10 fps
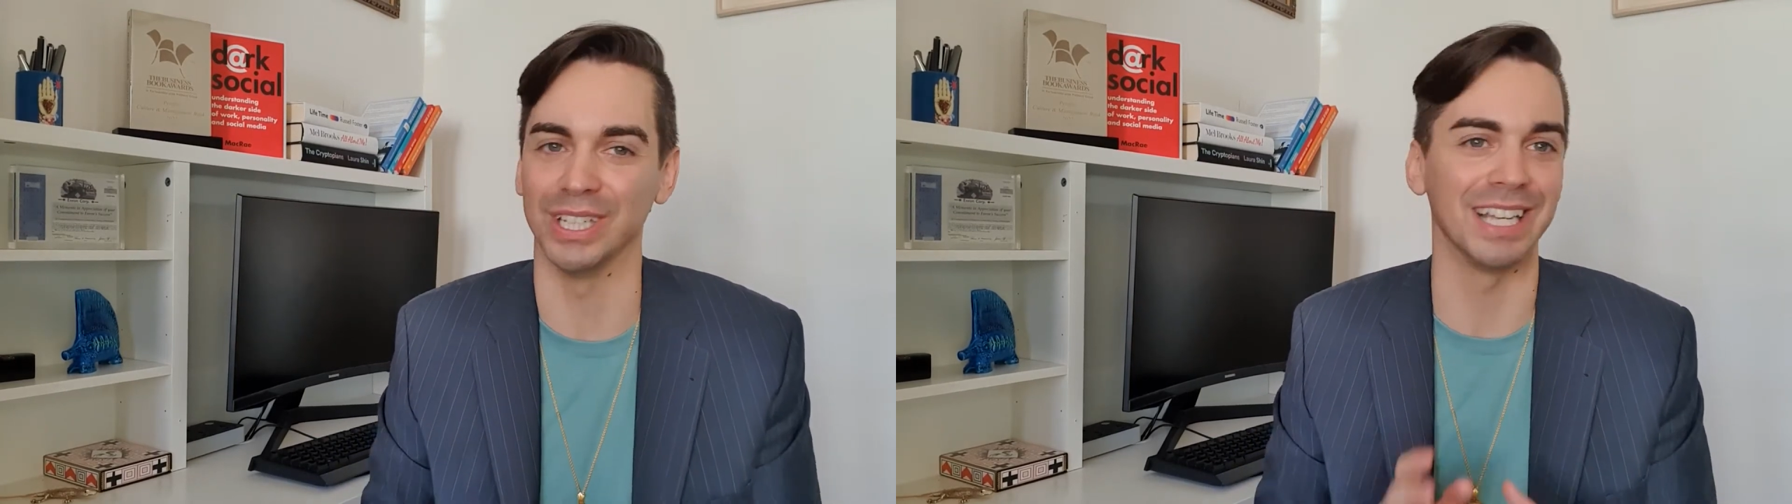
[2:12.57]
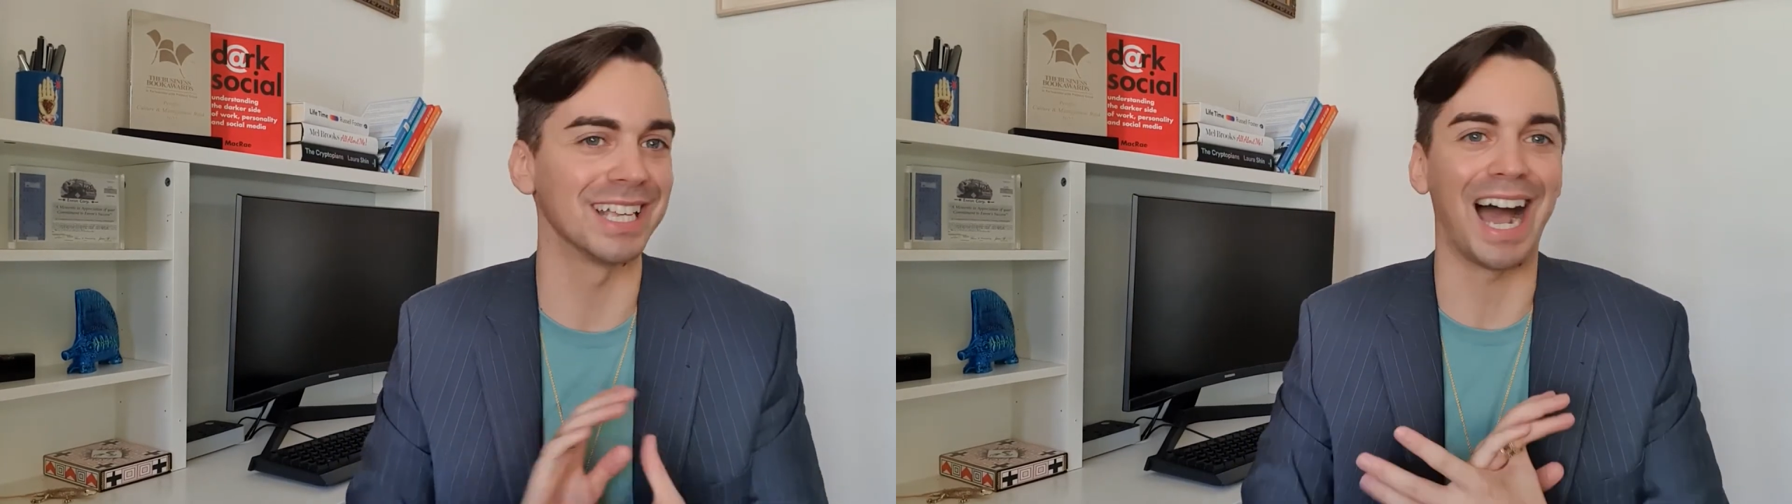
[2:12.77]

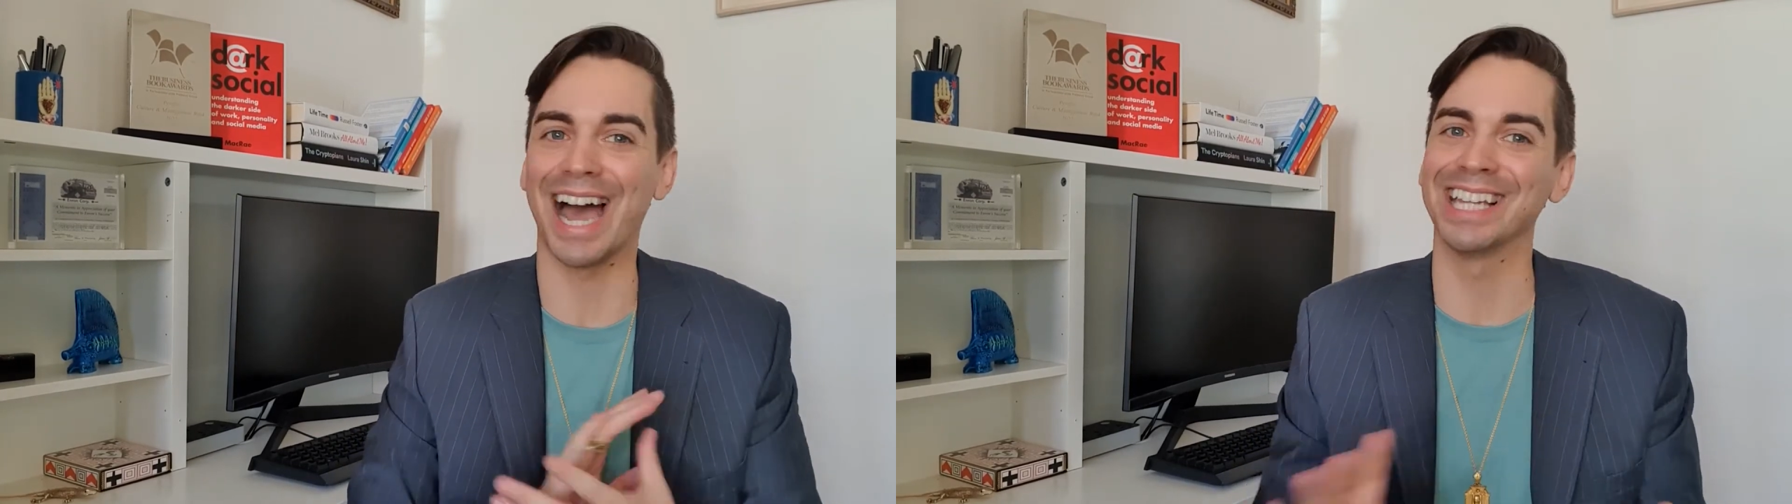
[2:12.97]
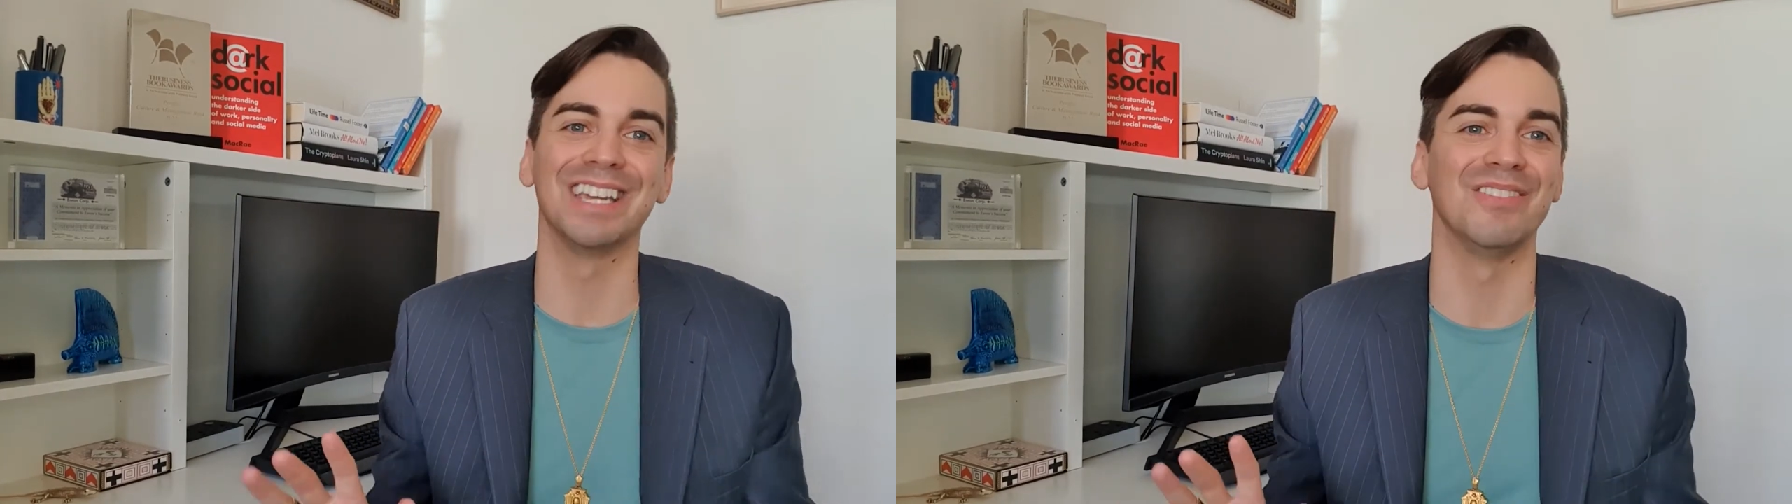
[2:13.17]
It's
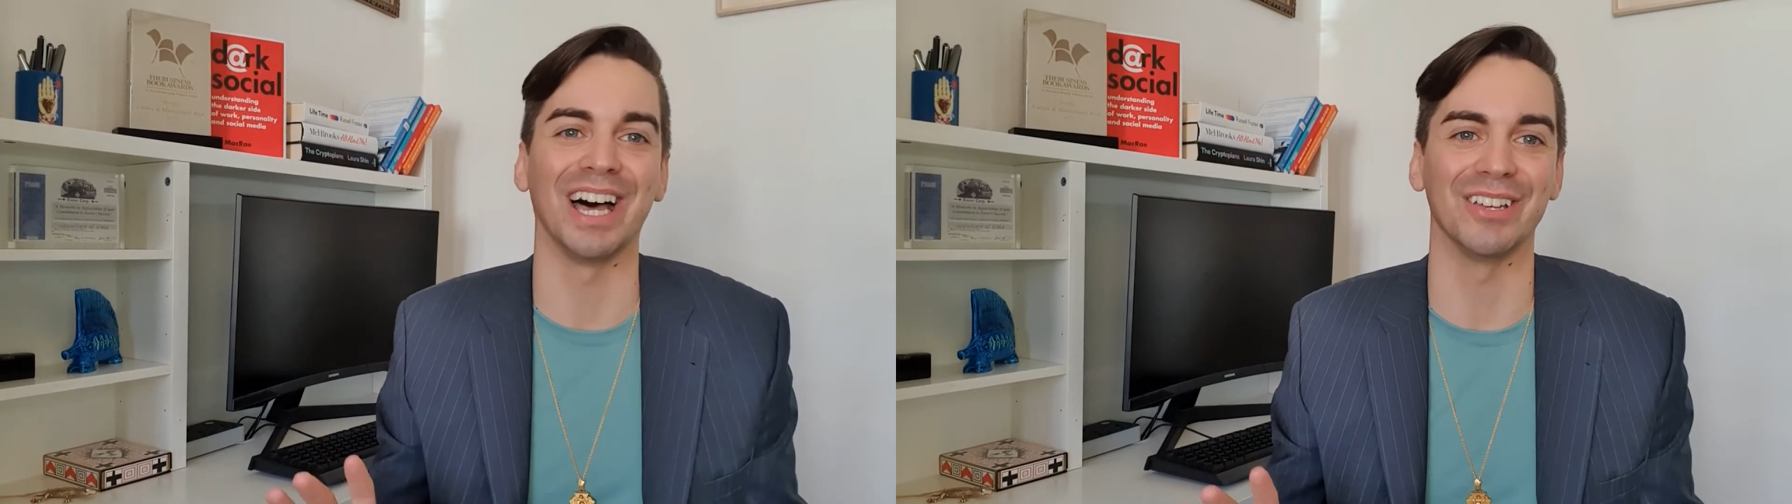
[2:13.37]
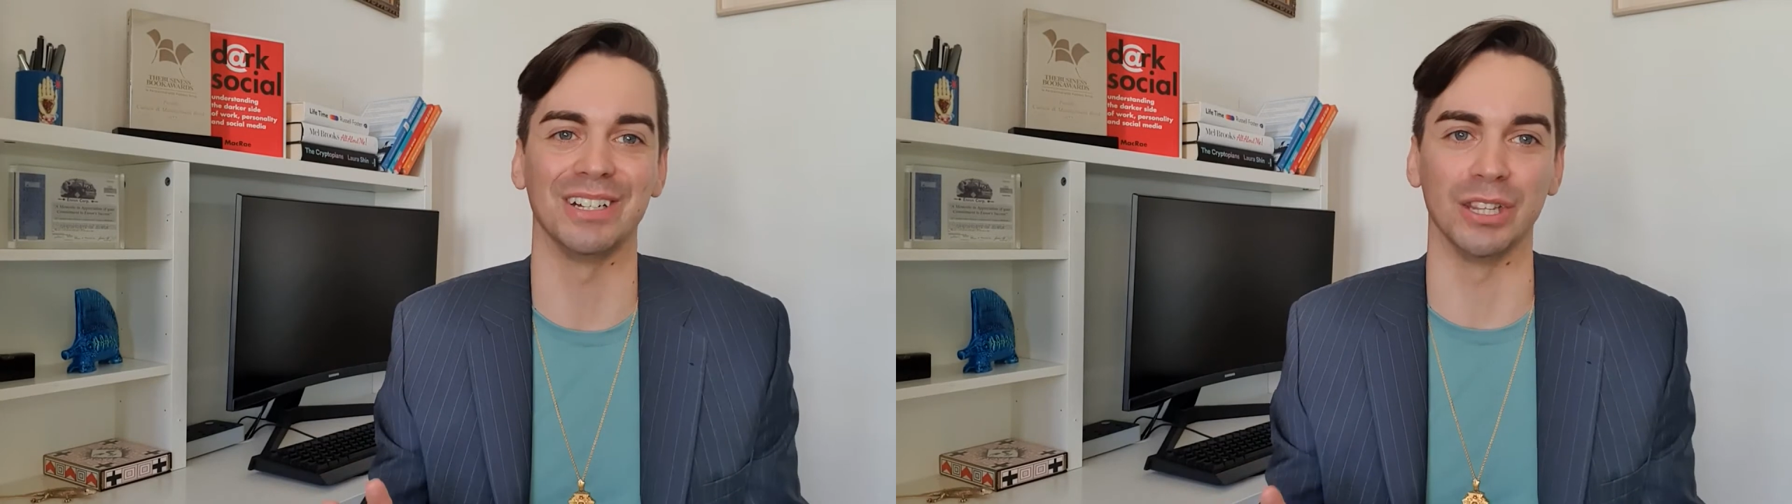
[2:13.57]
highly
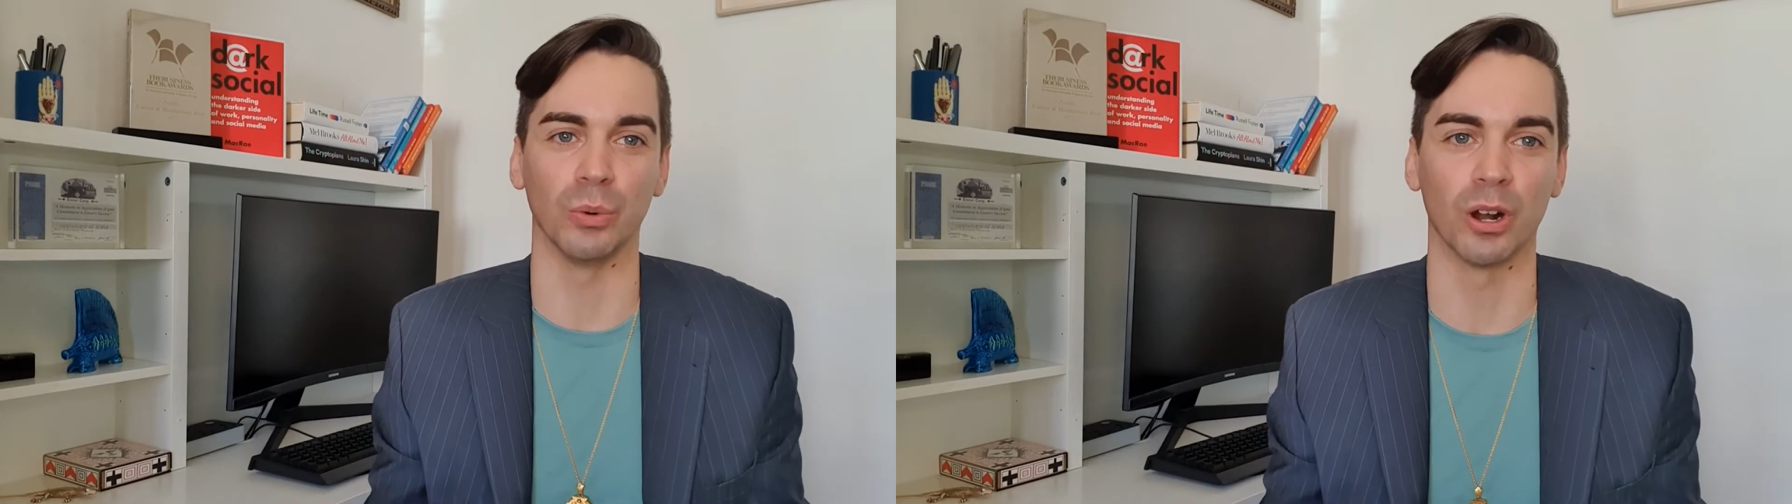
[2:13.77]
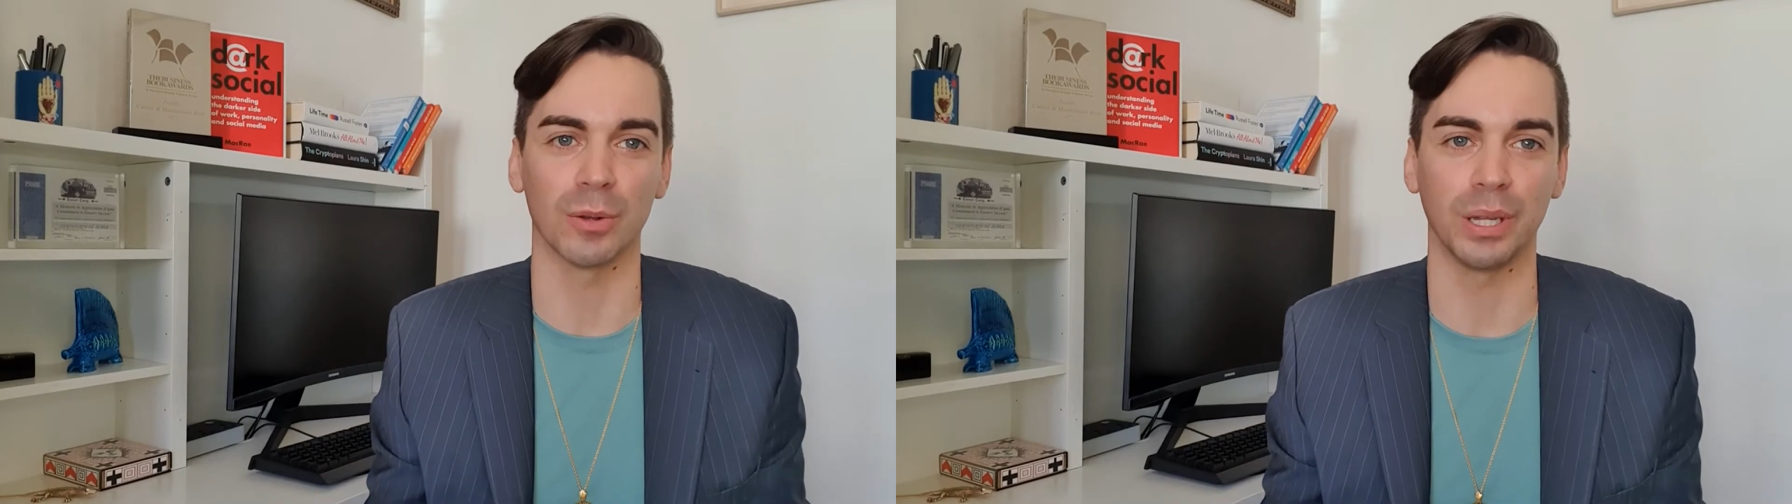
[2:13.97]
valued in the
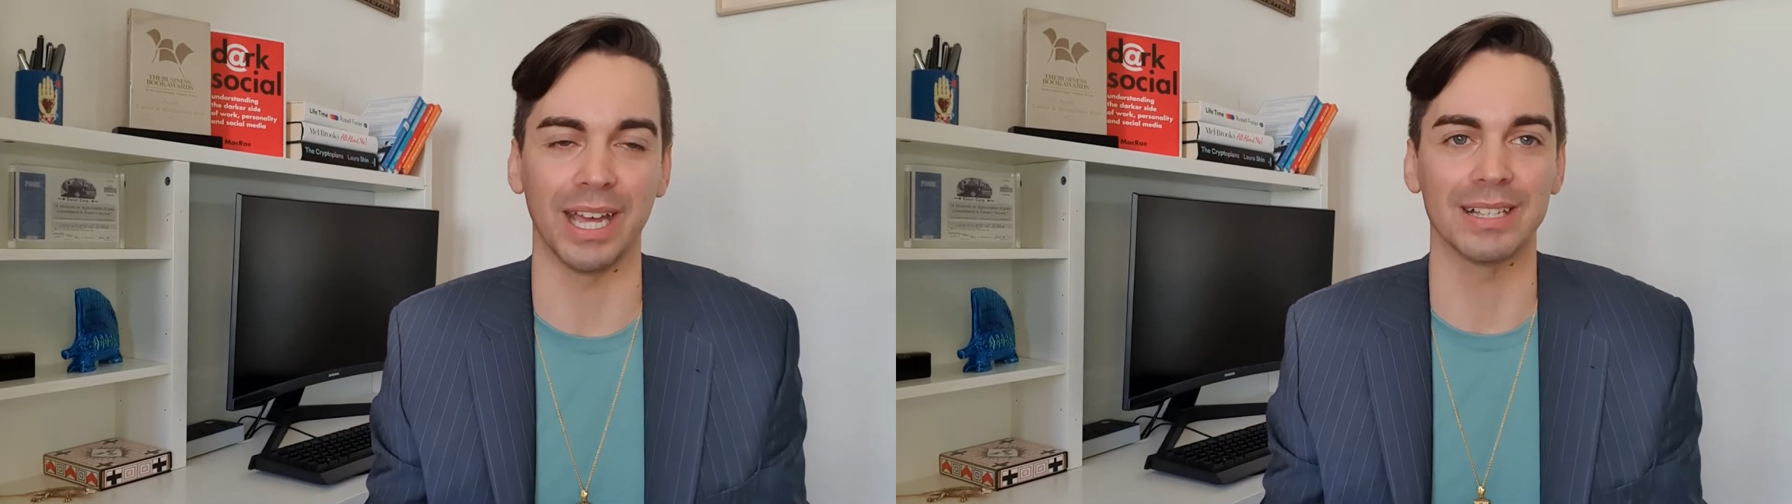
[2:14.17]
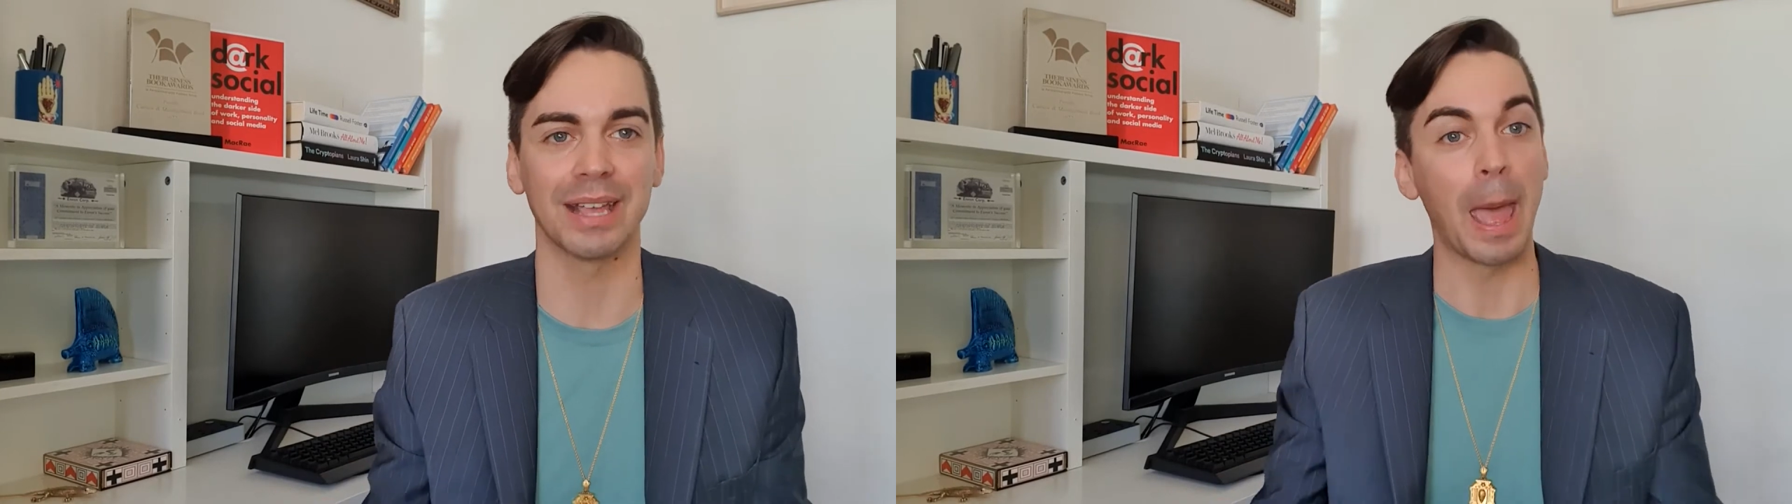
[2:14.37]

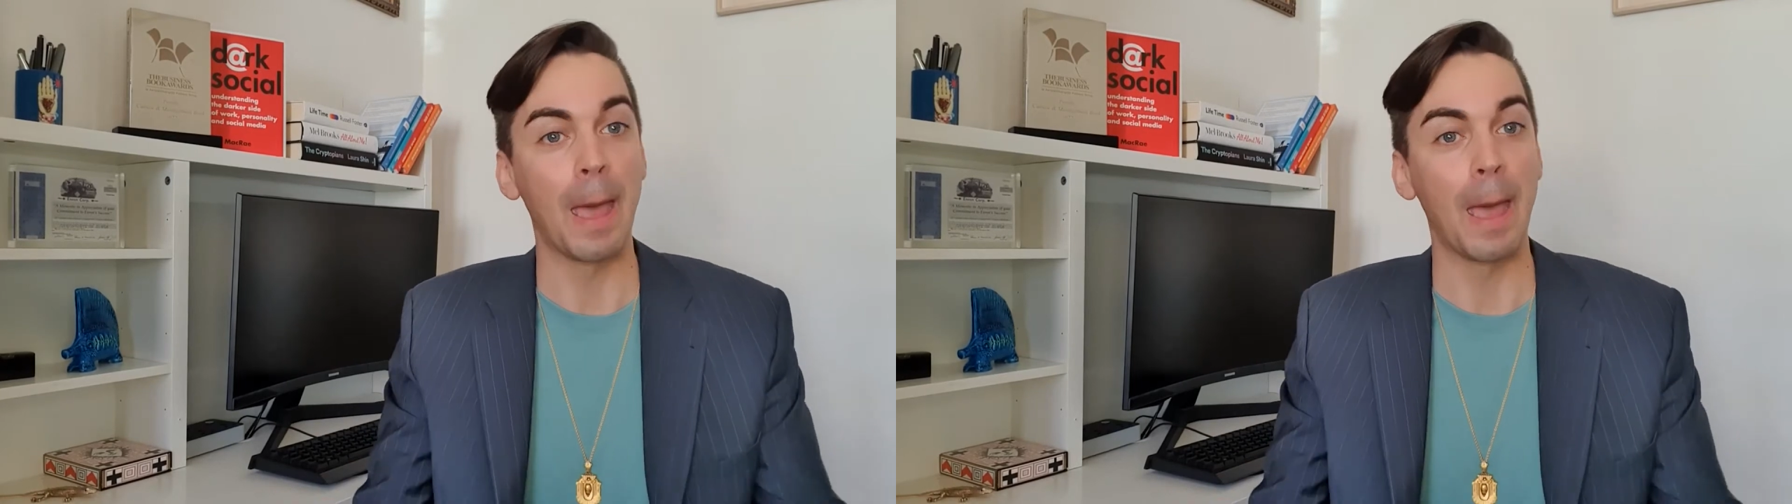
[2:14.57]
workplace,